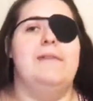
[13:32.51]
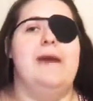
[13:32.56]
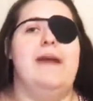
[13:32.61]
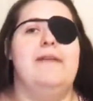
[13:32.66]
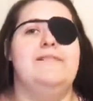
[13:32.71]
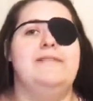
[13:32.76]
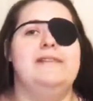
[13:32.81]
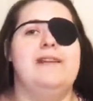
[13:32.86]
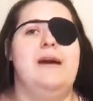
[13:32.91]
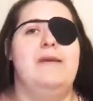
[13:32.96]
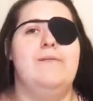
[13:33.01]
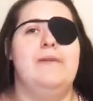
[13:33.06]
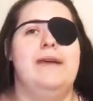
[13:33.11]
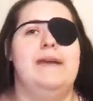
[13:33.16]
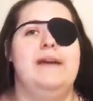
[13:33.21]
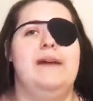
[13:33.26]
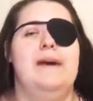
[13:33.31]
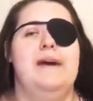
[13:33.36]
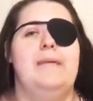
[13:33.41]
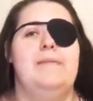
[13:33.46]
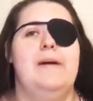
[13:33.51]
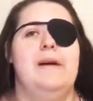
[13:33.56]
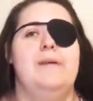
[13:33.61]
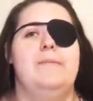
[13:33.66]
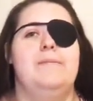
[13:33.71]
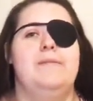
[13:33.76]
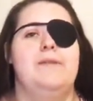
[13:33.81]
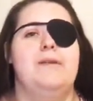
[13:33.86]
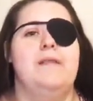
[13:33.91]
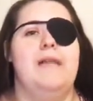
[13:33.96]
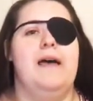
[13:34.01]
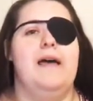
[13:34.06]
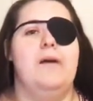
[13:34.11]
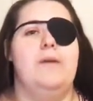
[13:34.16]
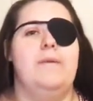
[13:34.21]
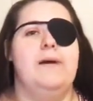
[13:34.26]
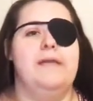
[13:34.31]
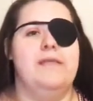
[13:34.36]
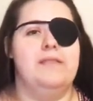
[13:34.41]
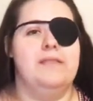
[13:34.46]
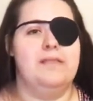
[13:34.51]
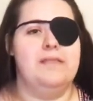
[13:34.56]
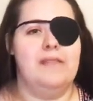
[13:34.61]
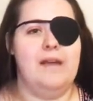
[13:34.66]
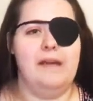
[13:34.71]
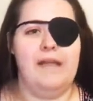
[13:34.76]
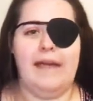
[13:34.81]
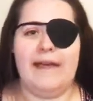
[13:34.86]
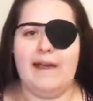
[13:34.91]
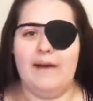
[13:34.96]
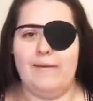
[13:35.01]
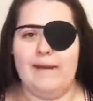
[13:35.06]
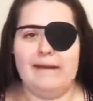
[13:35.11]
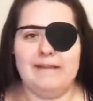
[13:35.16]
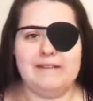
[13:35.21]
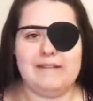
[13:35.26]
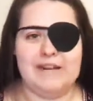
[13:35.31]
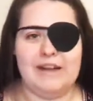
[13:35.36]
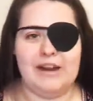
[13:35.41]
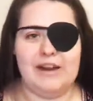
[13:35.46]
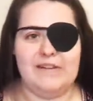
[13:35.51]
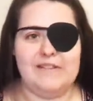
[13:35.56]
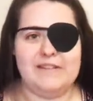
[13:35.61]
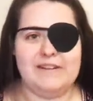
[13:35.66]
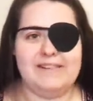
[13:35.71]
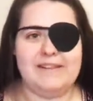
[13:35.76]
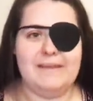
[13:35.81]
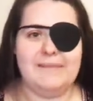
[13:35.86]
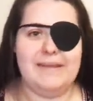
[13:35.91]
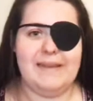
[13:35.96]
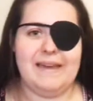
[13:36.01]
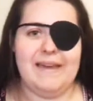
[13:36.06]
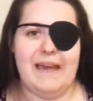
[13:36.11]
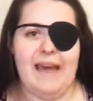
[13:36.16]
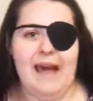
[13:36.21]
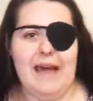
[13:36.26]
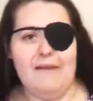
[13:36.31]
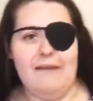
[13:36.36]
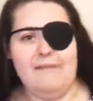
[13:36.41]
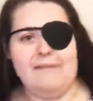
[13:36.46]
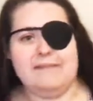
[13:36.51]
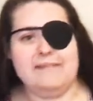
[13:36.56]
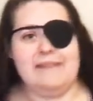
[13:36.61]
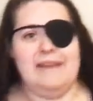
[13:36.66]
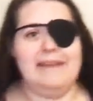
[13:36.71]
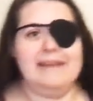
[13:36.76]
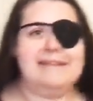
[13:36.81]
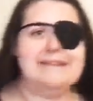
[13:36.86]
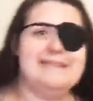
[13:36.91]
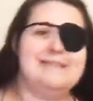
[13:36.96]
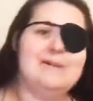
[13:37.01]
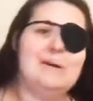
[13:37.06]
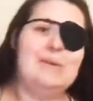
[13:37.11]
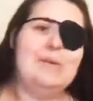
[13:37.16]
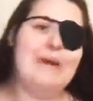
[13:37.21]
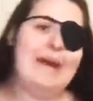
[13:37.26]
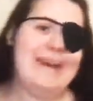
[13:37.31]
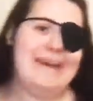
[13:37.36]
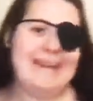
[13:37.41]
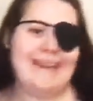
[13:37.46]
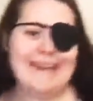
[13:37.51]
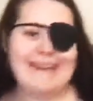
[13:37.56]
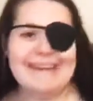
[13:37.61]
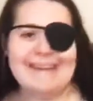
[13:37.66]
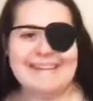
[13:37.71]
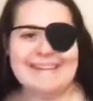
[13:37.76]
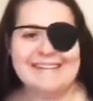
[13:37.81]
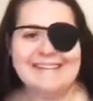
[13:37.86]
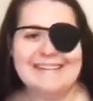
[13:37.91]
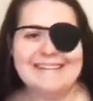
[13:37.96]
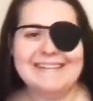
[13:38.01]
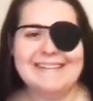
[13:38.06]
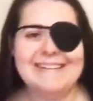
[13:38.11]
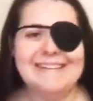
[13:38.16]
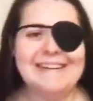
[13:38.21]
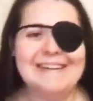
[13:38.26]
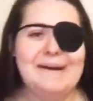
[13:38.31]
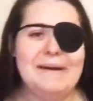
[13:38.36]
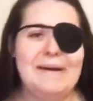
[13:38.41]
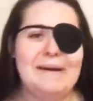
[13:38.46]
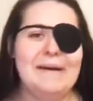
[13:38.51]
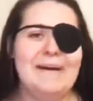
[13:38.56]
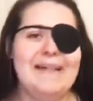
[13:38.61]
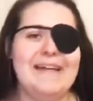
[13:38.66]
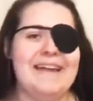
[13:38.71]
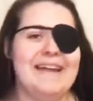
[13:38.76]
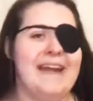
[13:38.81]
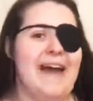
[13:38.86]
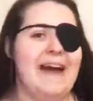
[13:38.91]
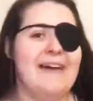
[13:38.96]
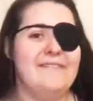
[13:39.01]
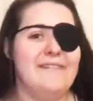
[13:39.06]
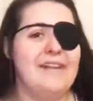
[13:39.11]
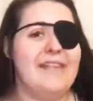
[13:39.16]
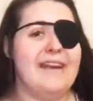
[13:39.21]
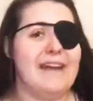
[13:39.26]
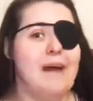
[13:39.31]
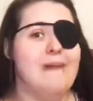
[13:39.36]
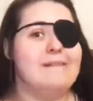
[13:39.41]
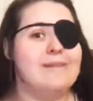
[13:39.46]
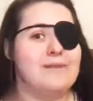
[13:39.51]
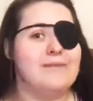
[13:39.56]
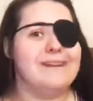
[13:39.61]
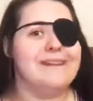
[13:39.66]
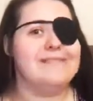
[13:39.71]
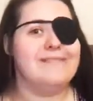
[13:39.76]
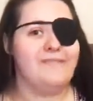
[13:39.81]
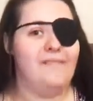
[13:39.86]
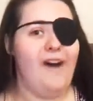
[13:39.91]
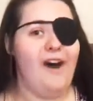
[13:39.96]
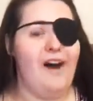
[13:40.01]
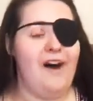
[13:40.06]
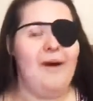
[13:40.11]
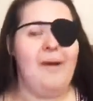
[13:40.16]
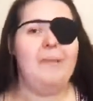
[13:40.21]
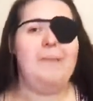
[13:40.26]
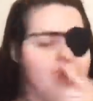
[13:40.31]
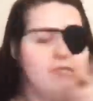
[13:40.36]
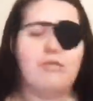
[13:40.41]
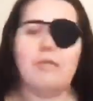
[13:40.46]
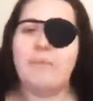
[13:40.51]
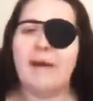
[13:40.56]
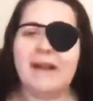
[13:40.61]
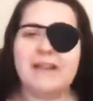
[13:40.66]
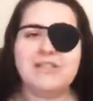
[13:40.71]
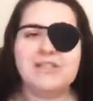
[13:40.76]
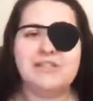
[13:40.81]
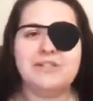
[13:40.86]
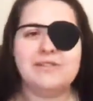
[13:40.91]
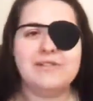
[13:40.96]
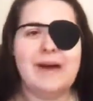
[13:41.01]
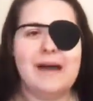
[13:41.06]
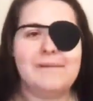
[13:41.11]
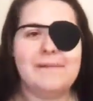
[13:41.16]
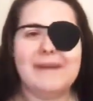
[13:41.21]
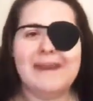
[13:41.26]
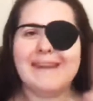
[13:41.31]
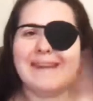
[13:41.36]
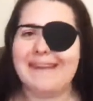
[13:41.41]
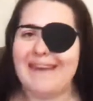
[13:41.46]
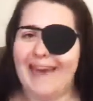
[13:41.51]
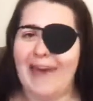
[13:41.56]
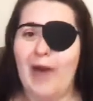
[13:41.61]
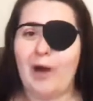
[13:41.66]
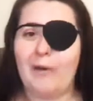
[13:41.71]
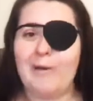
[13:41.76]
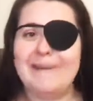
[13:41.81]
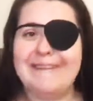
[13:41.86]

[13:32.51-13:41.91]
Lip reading: But every time we hit a bump or like went like around a curve or something, I was like swaying and I felt like I was going to fall. Remind you, I'm in a gown.